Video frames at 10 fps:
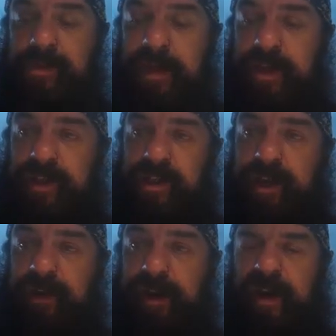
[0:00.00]
quite a nice
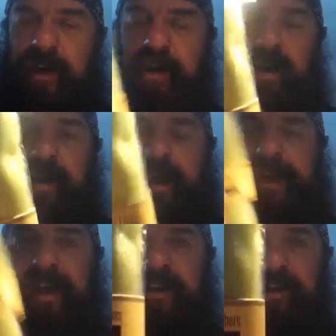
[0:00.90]
colour. That
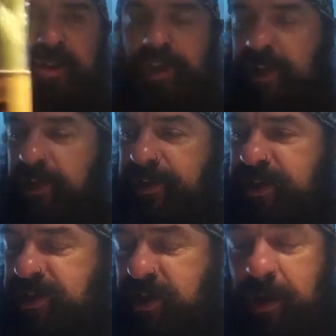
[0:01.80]
again, you can colour
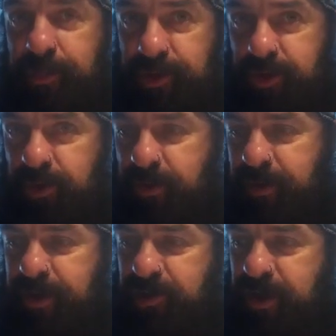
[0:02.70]
this, I presume, I'm
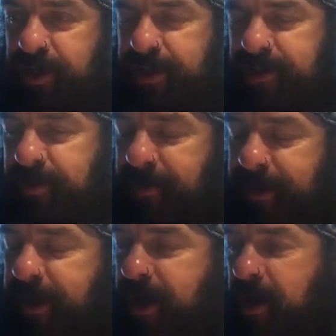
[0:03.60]
going to try later maybe,
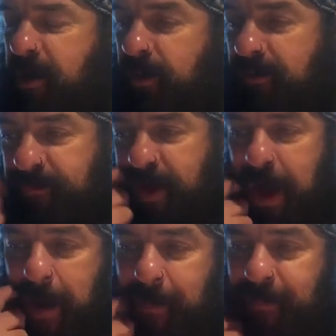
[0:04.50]
with
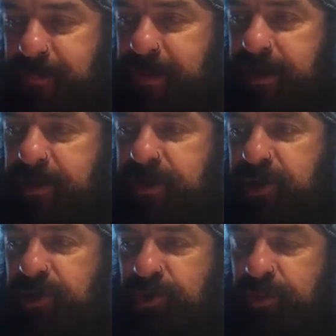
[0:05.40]
your
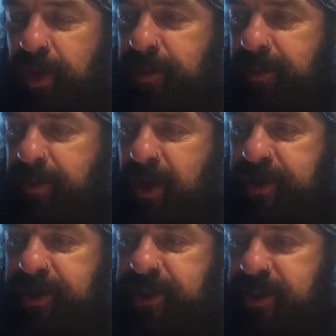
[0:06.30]
usual permanent
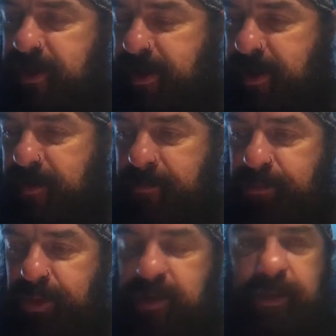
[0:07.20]
markers.
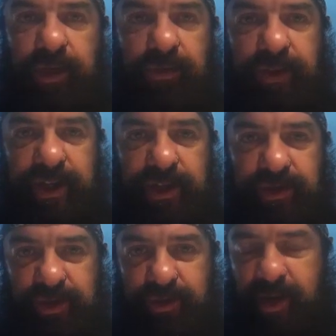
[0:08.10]
Put some gill flashes
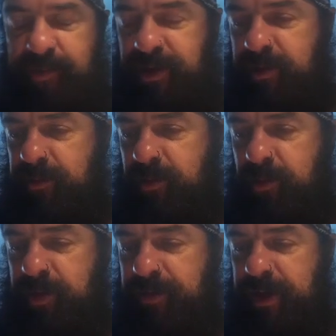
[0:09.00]
or stripes on them, but we'll
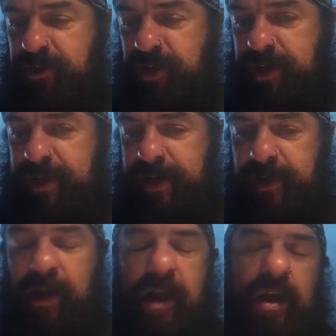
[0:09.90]
give that a try later.
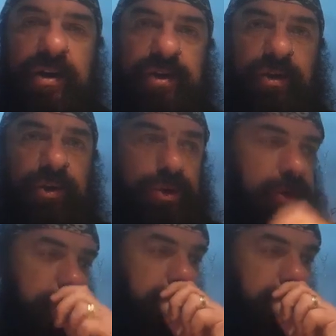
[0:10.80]
So of course,